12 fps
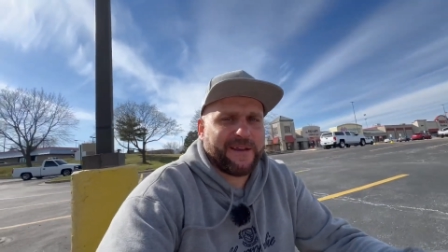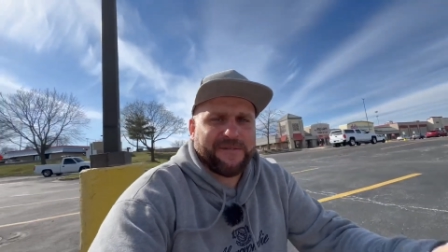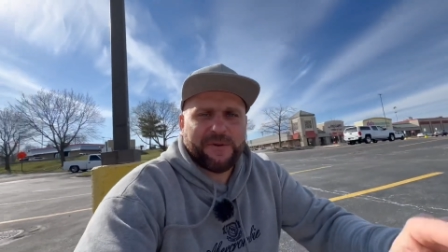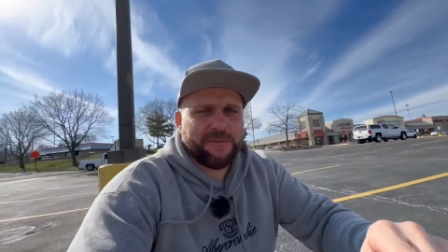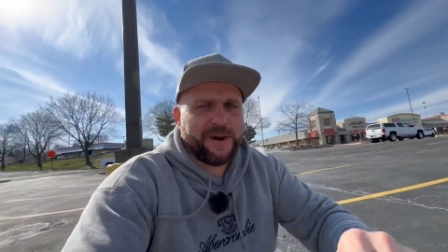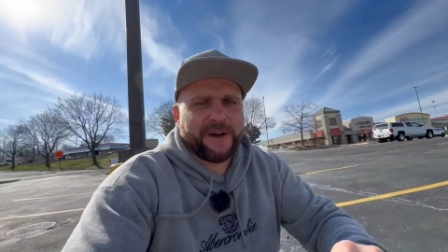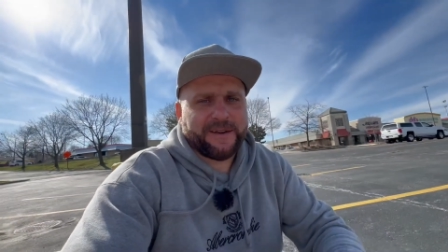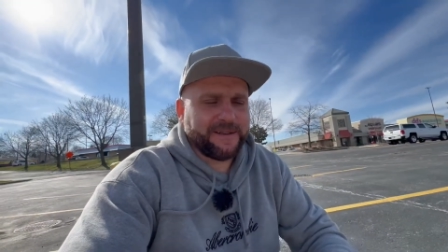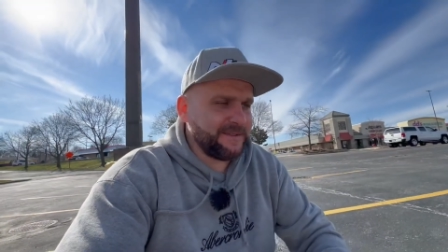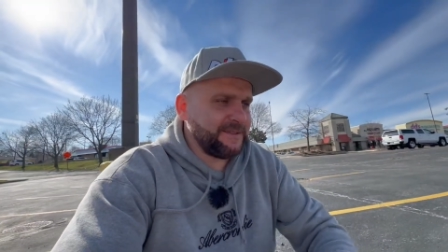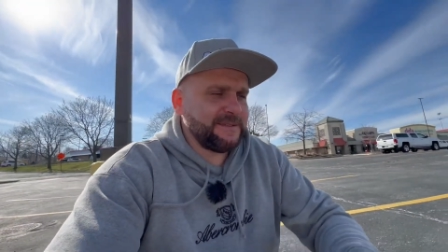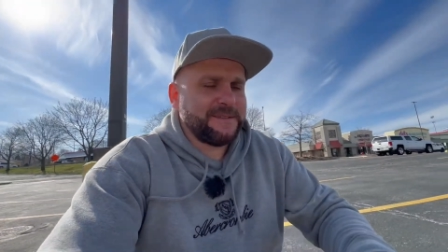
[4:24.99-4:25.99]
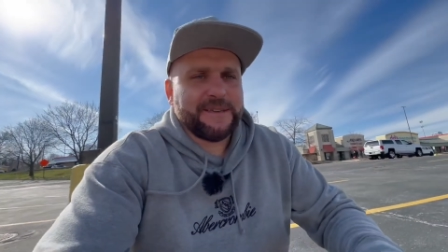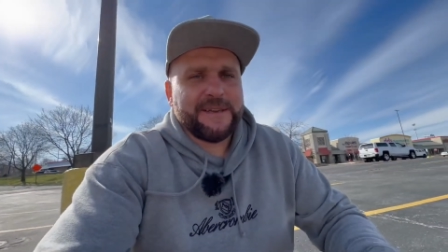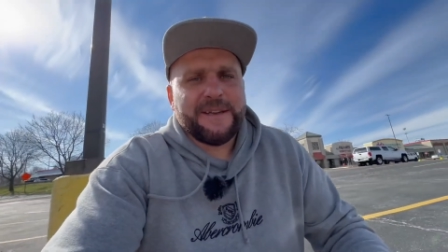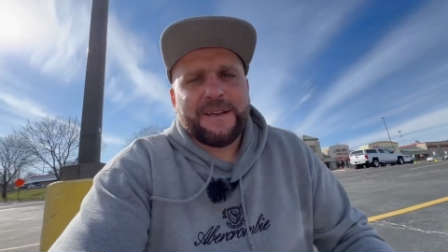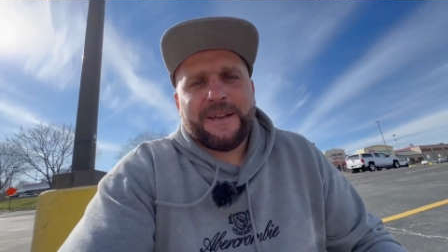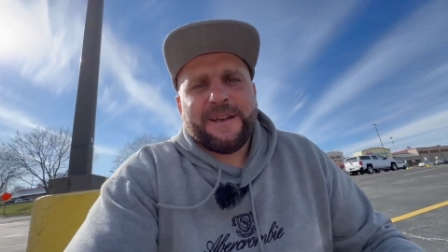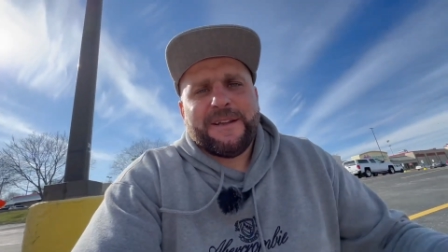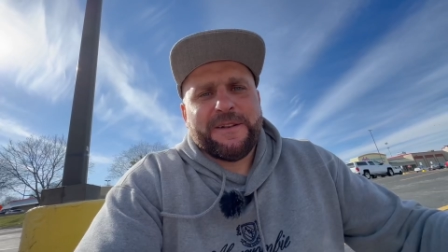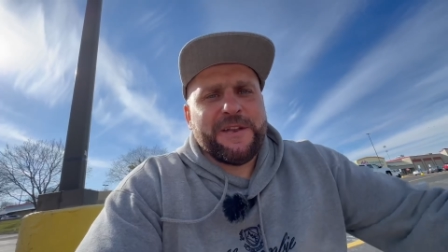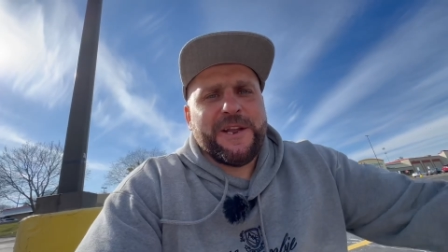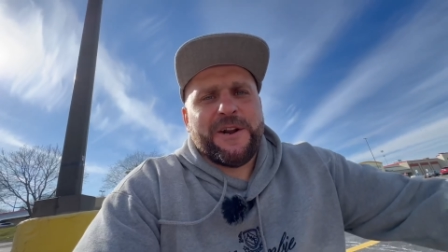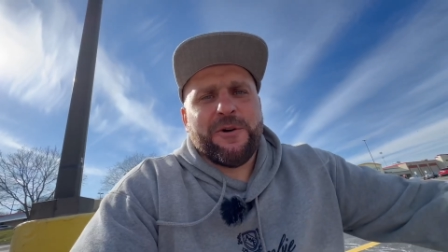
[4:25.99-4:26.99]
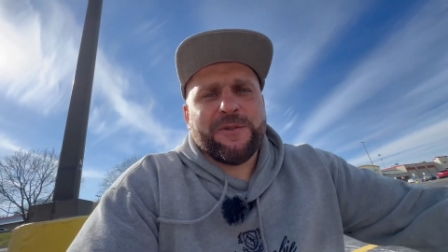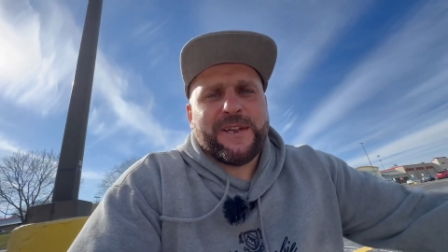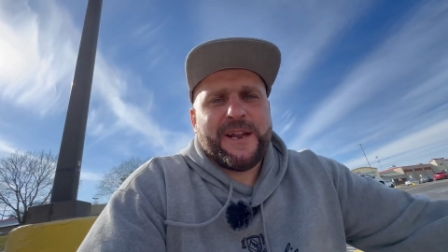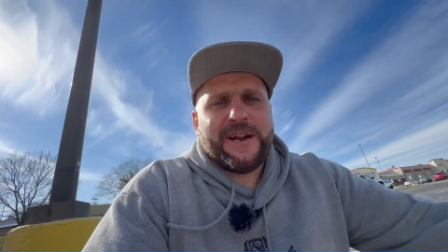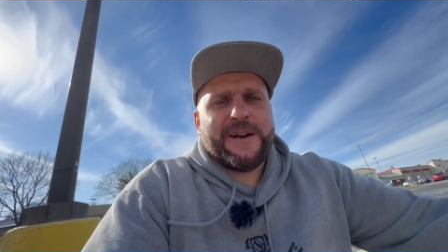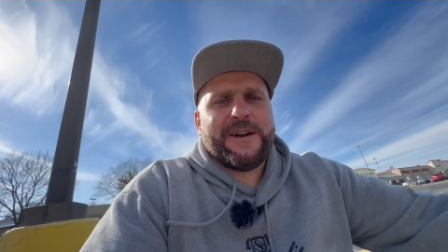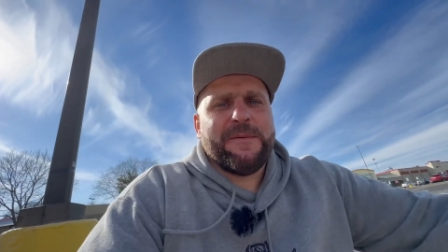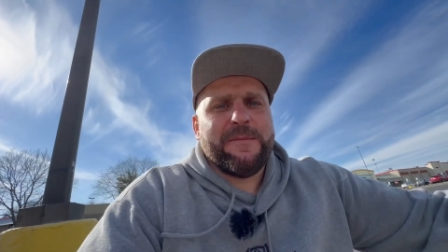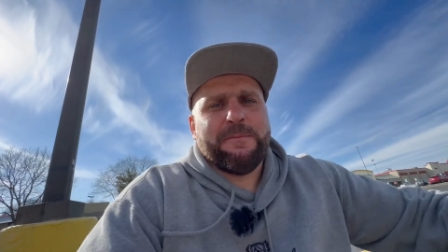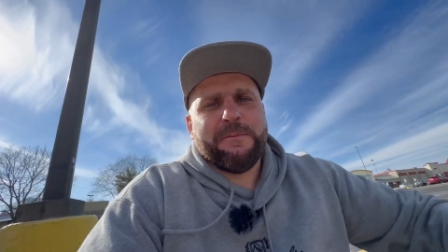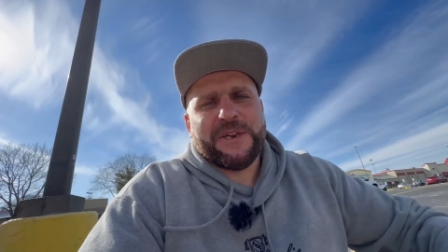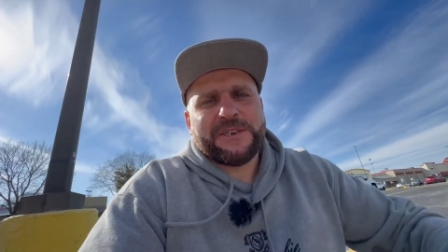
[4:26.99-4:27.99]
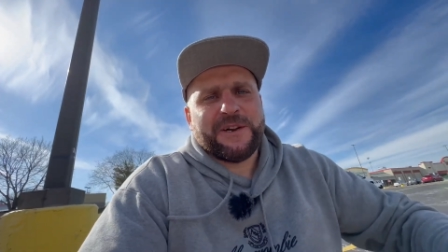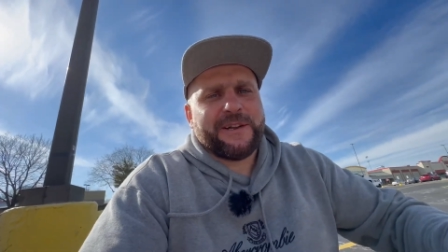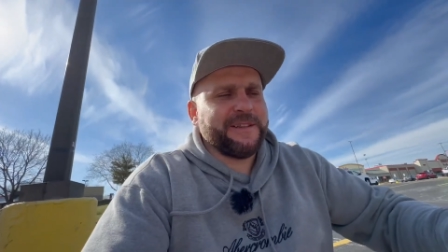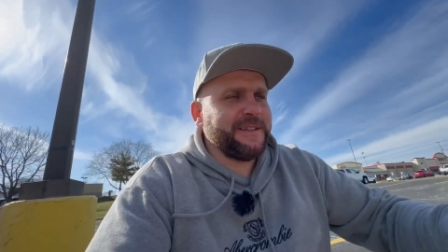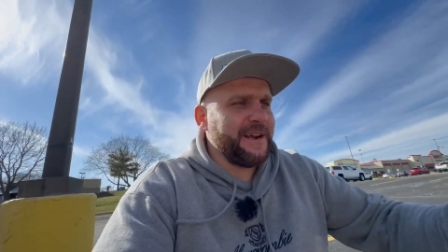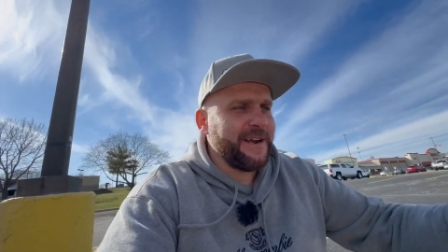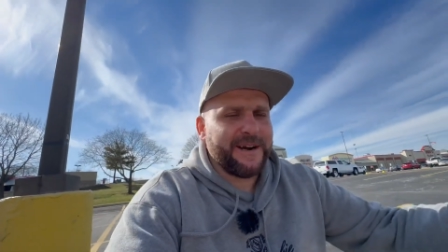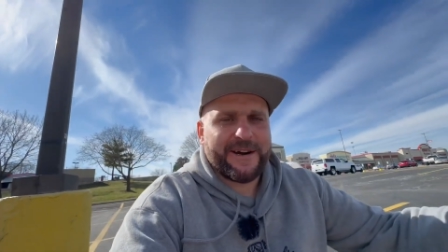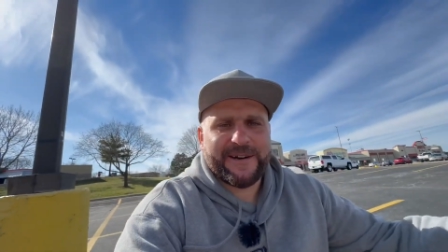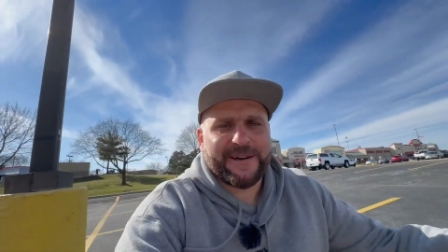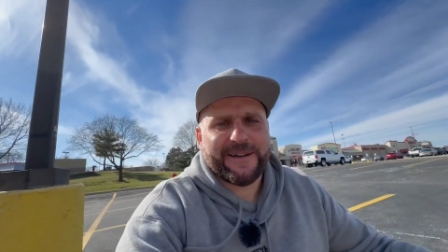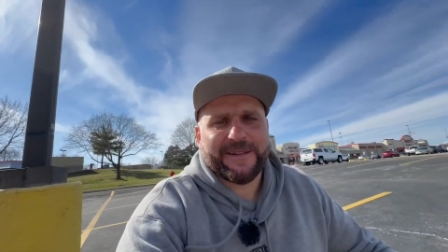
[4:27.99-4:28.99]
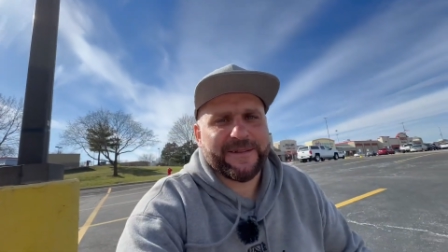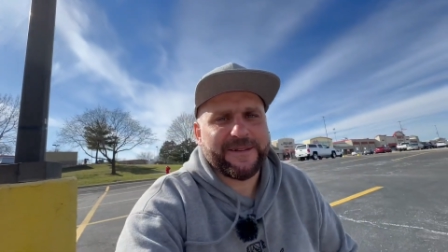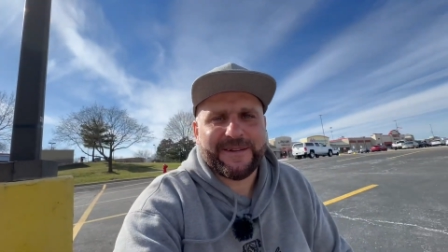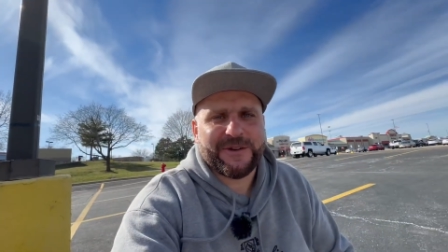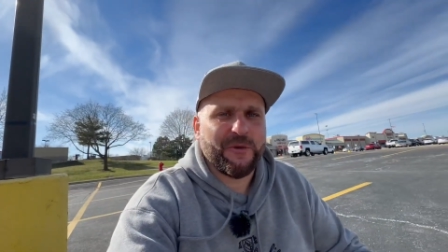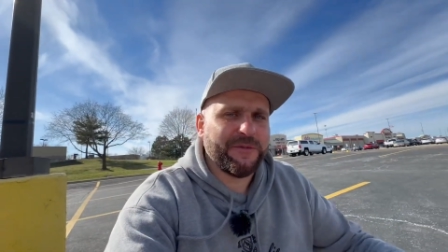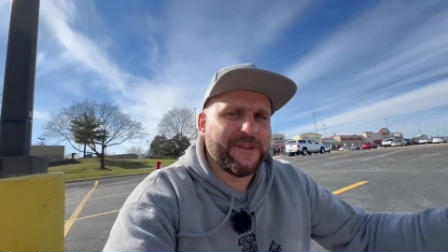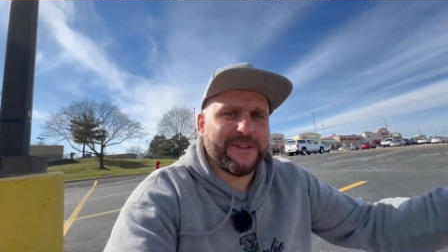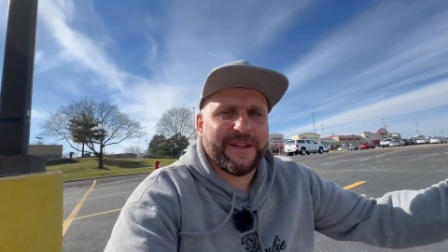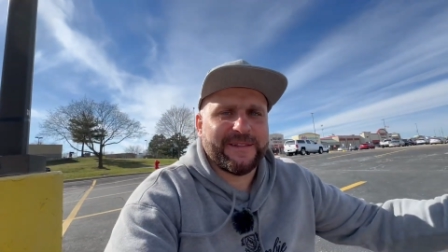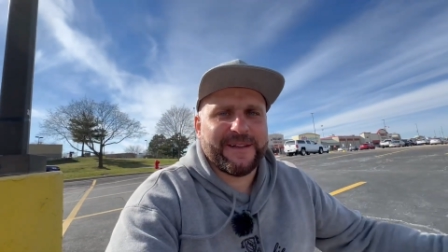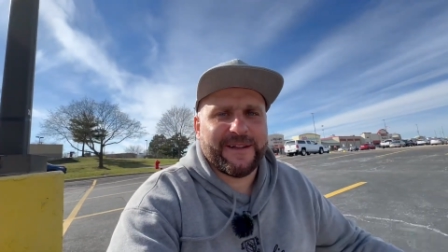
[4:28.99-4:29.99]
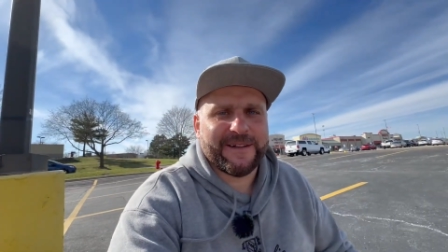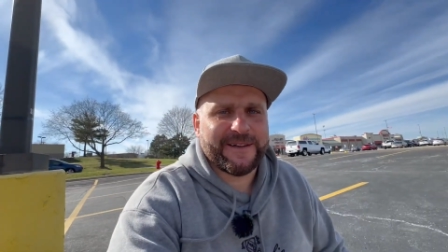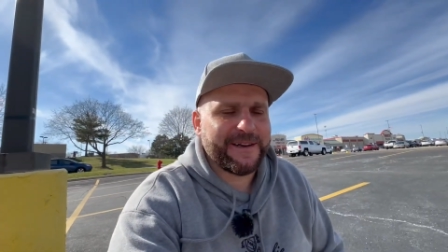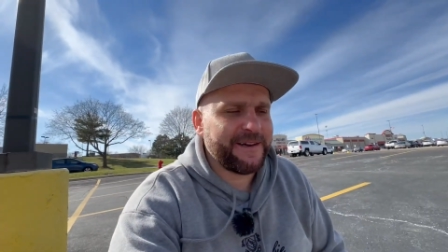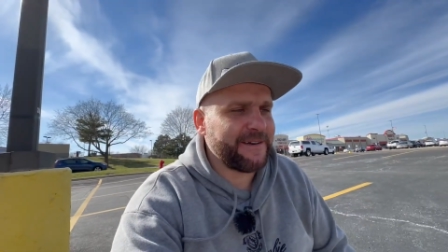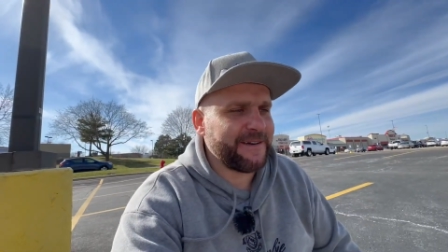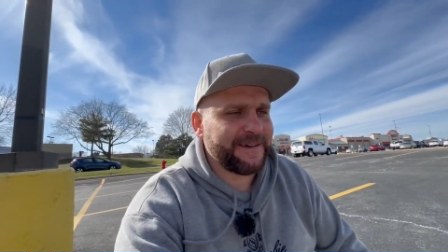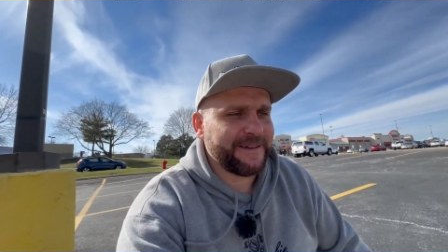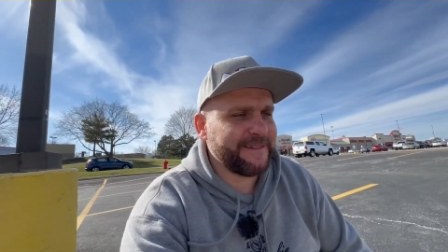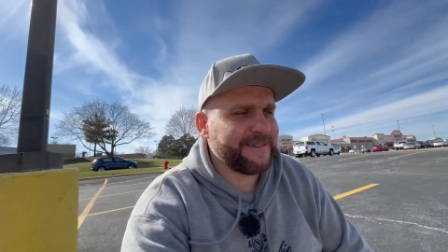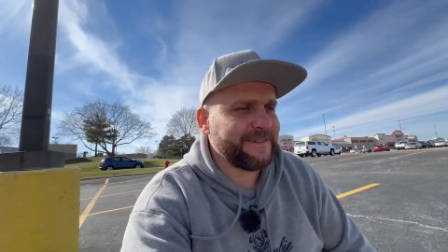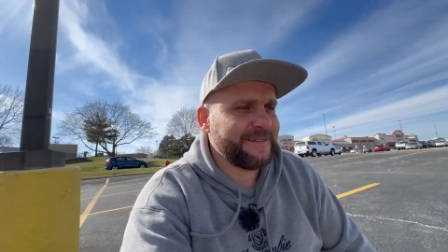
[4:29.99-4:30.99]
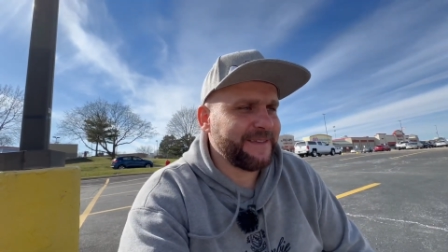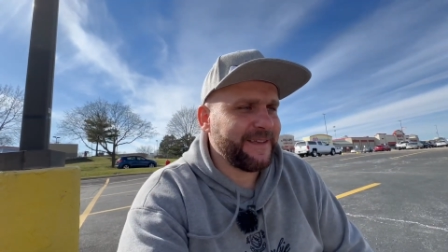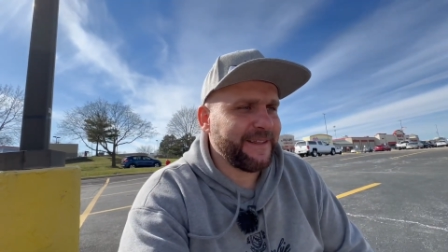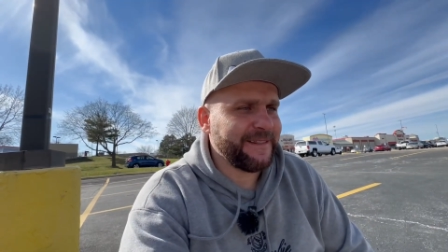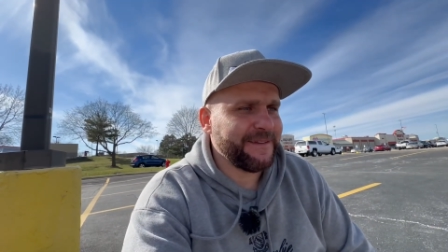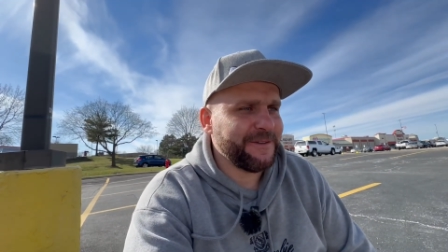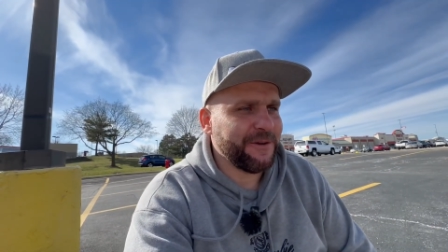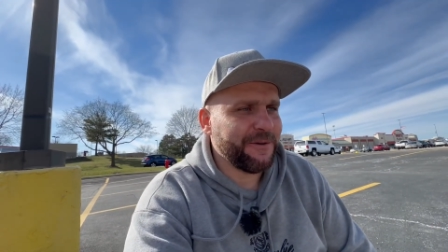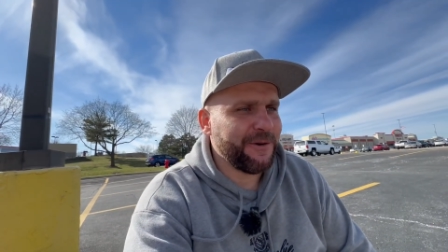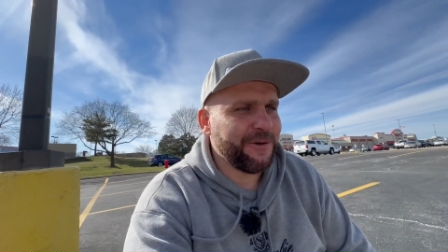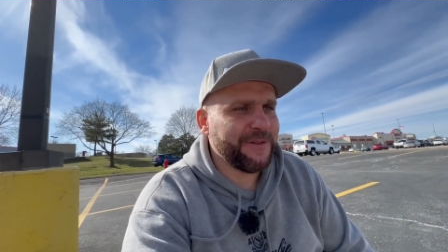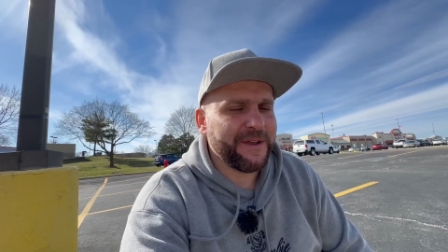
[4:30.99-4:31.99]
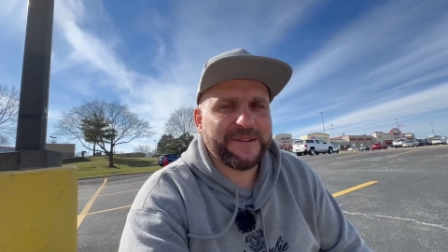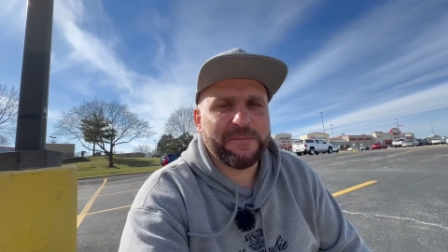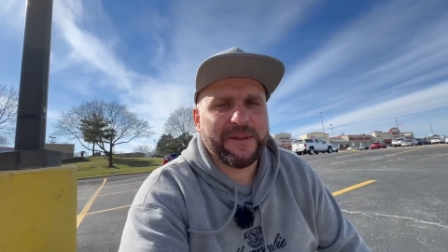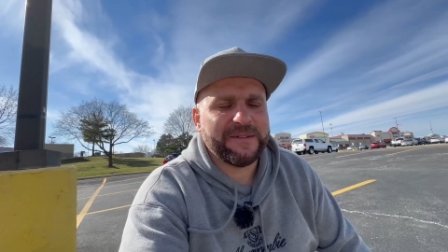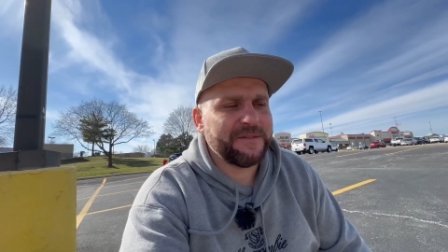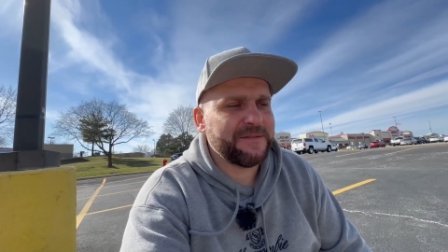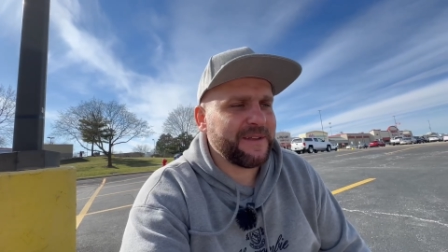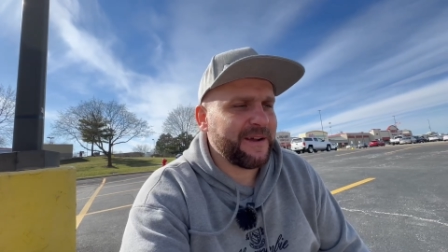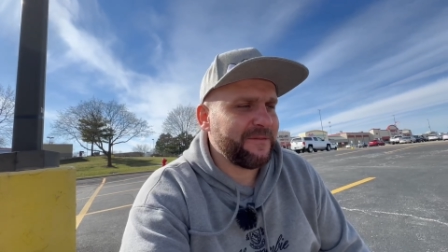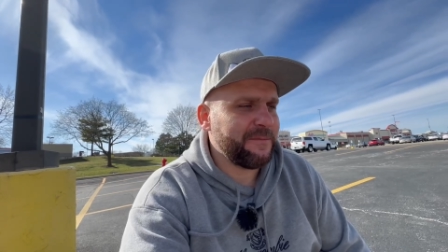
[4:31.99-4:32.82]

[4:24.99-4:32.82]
Everybody's Nitto here, Michelin there, and Continental here, and all the expensive stuff.